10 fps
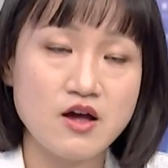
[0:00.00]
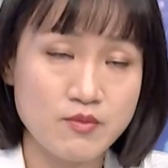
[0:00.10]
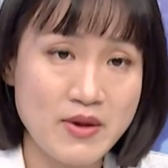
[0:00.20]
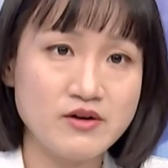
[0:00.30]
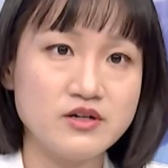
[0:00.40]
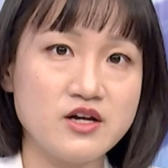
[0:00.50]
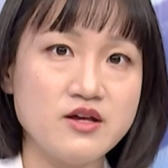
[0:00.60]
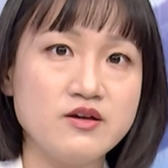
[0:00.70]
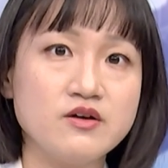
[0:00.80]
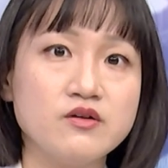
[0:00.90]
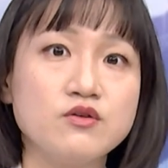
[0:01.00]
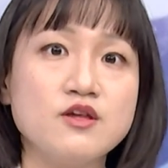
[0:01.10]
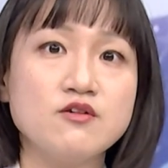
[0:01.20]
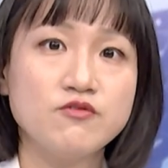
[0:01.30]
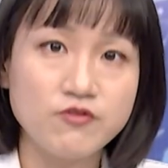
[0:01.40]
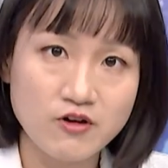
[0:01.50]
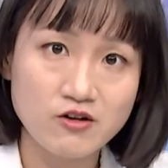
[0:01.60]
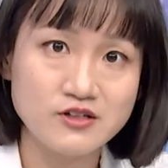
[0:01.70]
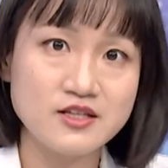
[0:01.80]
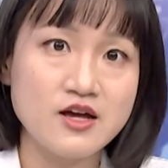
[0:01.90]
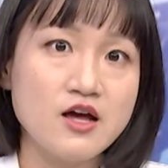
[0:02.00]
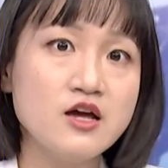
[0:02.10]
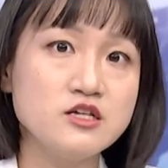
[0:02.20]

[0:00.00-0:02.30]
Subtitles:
America, including Florida,